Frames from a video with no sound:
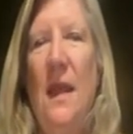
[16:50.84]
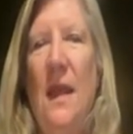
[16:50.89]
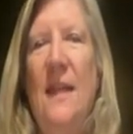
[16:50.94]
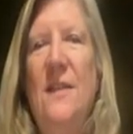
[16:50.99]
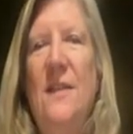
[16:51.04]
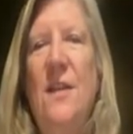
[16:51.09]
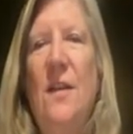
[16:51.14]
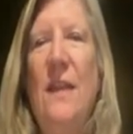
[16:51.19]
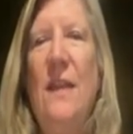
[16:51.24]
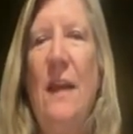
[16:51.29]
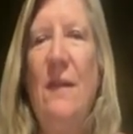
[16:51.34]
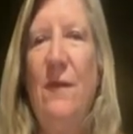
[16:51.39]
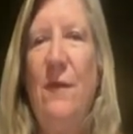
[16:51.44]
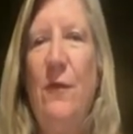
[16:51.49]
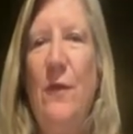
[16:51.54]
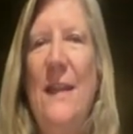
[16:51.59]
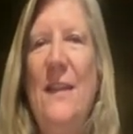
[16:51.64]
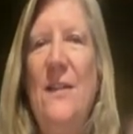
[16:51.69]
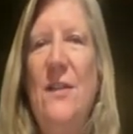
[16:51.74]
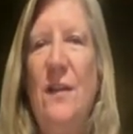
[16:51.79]
And so that
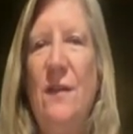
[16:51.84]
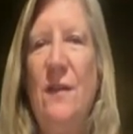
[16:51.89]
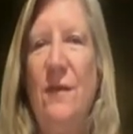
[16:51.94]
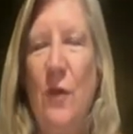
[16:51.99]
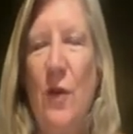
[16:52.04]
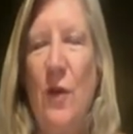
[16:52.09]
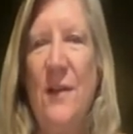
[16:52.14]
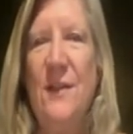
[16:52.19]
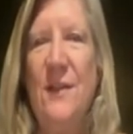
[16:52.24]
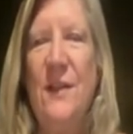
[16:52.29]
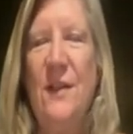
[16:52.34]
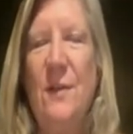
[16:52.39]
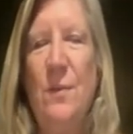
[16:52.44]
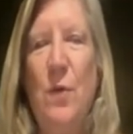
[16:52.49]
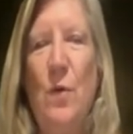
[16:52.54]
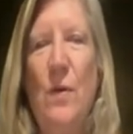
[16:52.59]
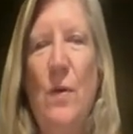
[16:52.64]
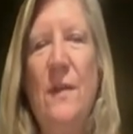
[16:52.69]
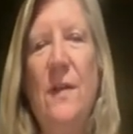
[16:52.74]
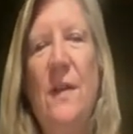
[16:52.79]
freeze defrost is
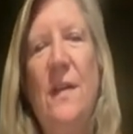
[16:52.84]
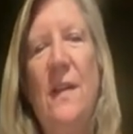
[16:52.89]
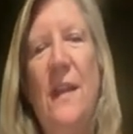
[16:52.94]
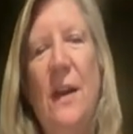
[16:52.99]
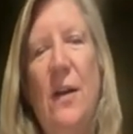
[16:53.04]
important.